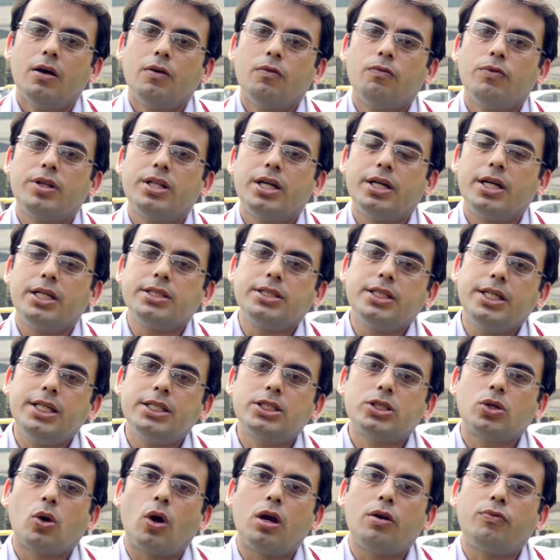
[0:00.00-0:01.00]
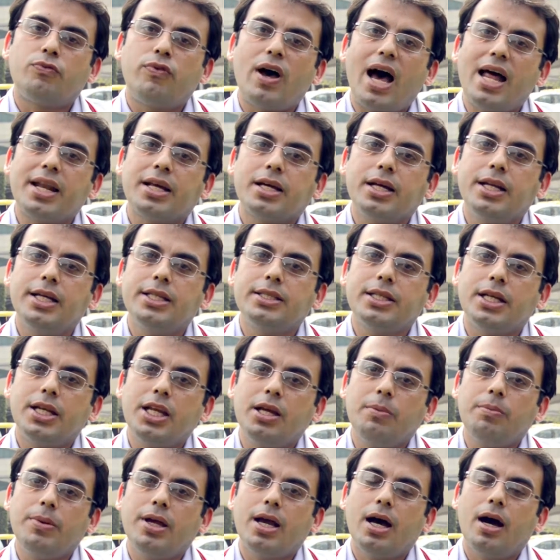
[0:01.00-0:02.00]
with a disease called Fanconi's
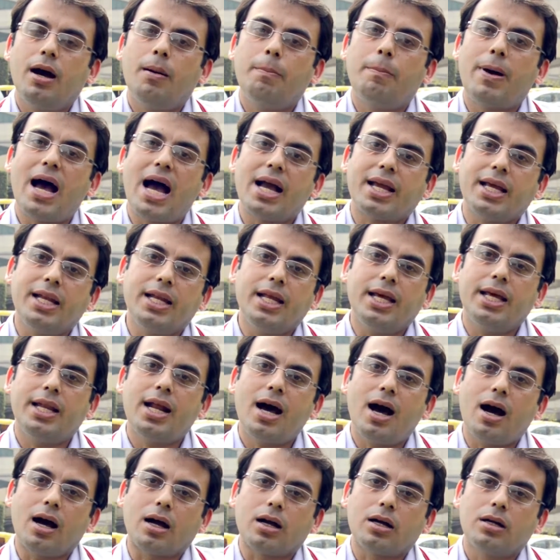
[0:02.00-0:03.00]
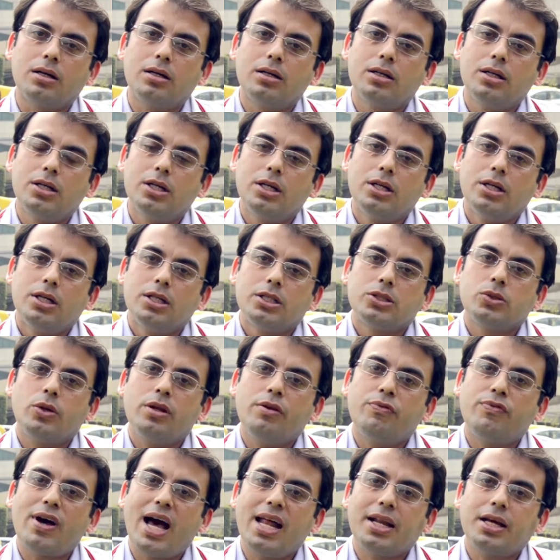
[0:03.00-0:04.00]
anemia back in Iraq. So,
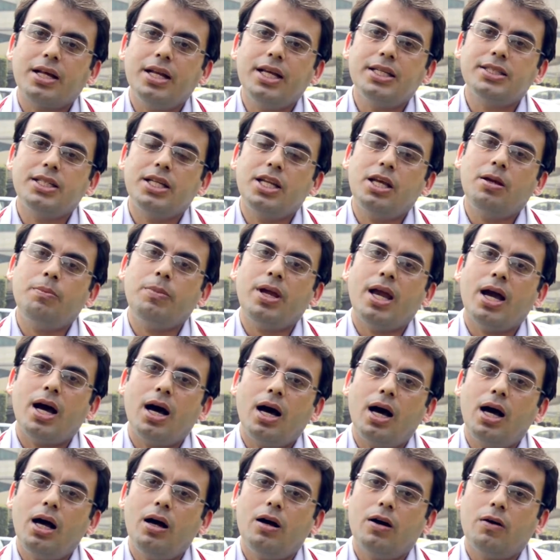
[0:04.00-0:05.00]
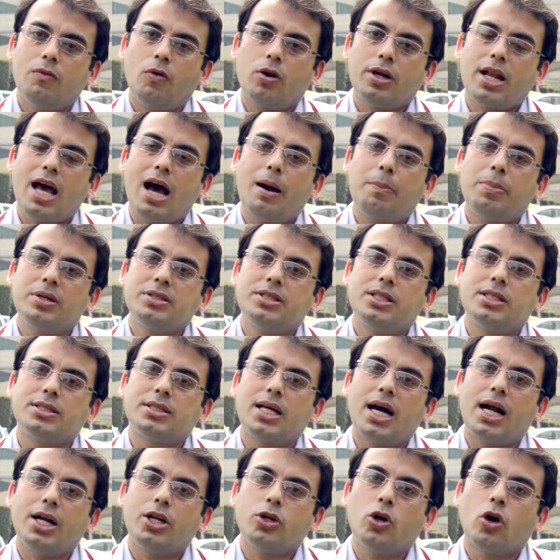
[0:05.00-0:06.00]
in Fanconi's anemia, what happens is
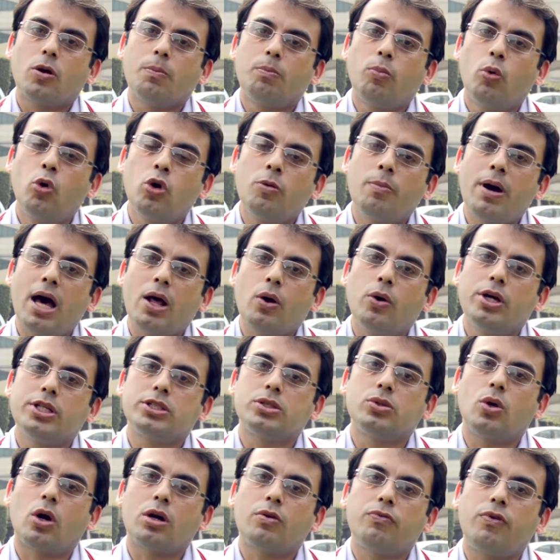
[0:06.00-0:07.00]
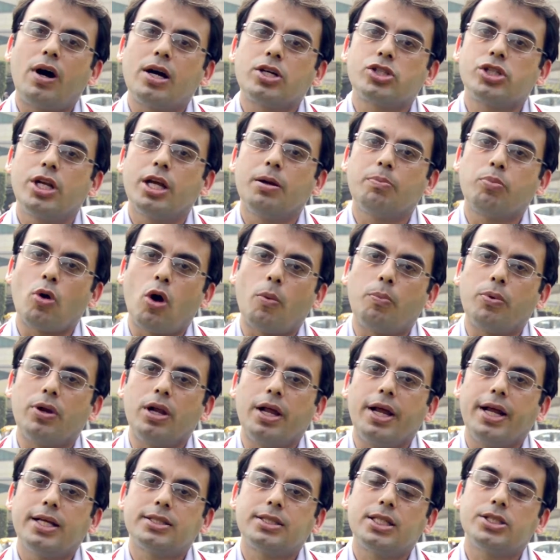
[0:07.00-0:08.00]
that your bone marrow is not functioning
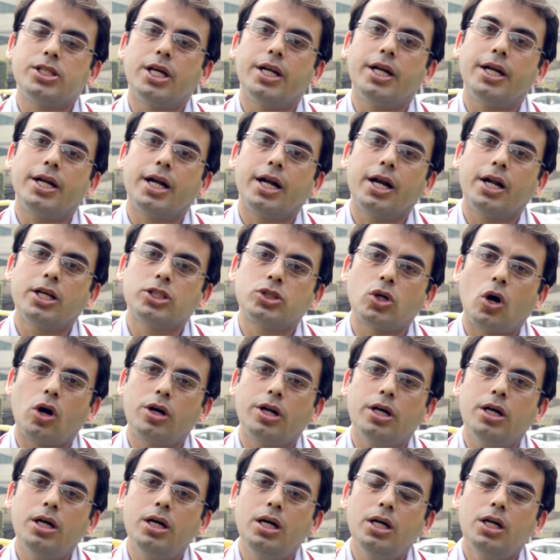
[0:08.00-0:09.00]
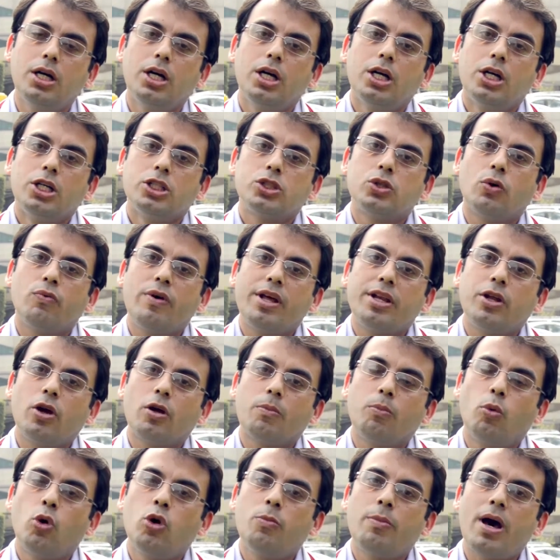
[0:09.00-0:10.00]
properly. It's a genetic disorder. So, when your
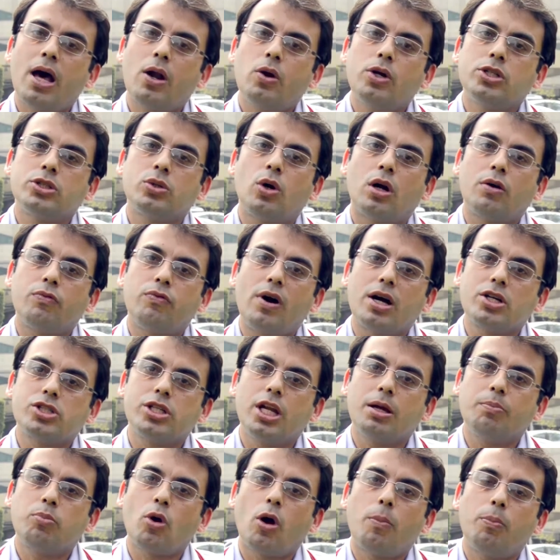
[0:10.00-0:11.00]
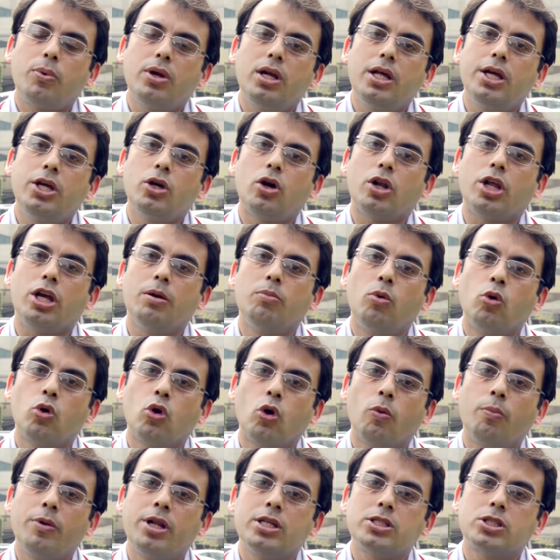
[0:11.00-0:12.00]
bone marrow is not functioning properly, your
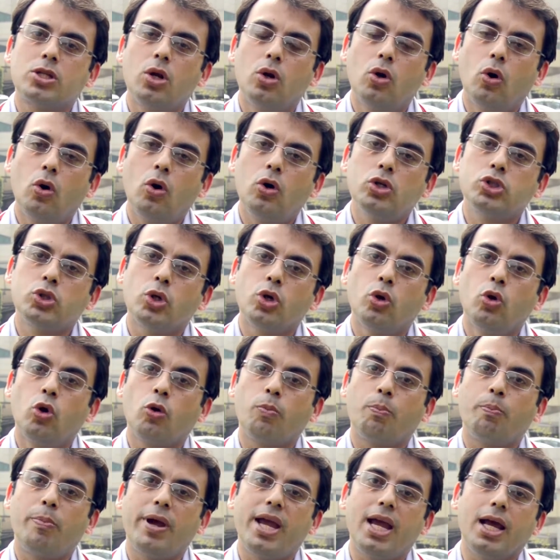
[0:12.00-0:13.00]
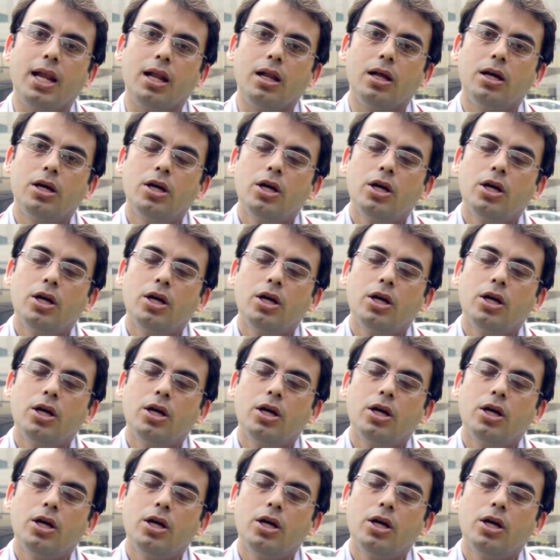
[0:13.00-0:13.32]
hemoglobin is low, so you look pale